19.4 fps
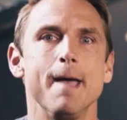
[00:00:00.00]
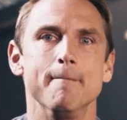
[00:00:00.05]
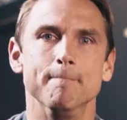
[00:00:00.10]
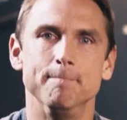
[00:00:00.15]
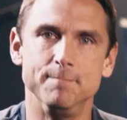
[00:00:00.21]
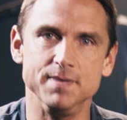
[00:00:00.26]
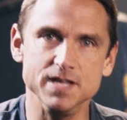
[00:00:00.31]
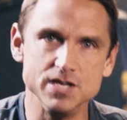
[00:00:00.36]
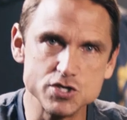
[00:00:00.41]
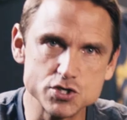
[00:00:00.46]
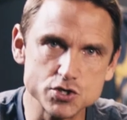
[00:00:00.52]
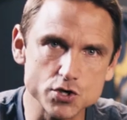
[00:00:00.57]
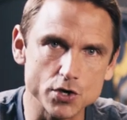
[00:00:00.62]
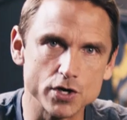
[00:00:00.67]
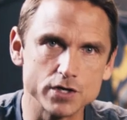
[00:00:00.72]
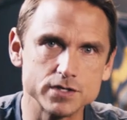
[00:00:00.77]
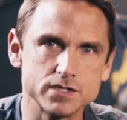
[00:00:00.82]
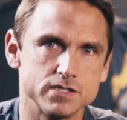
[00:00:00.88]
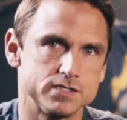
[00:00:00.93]
and be
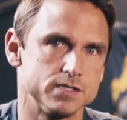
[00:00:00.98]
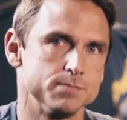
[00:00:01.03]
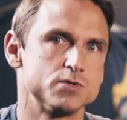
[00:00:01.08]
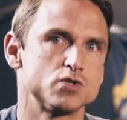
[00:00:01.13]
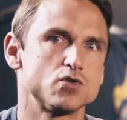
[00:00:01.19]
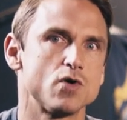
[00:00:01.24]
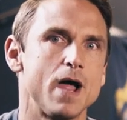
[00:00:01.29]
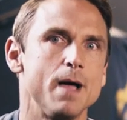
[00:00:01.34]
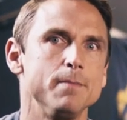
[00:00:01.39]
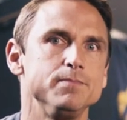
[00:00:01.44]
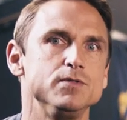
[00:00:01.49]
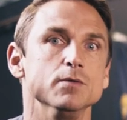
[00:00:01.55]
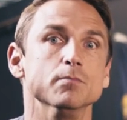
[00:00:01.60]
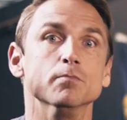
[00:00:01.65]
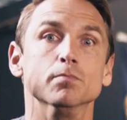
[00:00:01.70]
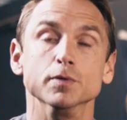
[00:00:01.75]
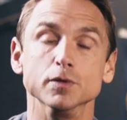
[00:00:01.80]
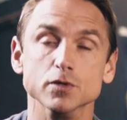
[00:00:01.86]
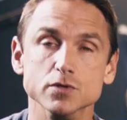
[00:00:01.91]
sure to subscribe
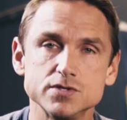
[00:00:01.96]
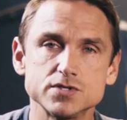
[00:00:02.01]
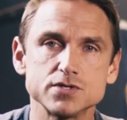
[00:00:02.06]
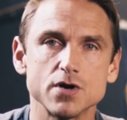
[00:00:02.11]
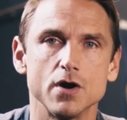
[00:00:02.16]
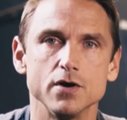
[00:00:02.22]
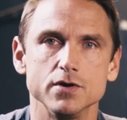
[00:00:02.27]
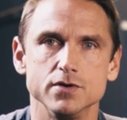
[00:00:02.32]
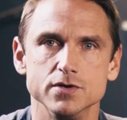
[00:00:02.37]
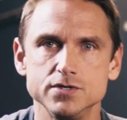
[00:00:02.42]
to Blue Star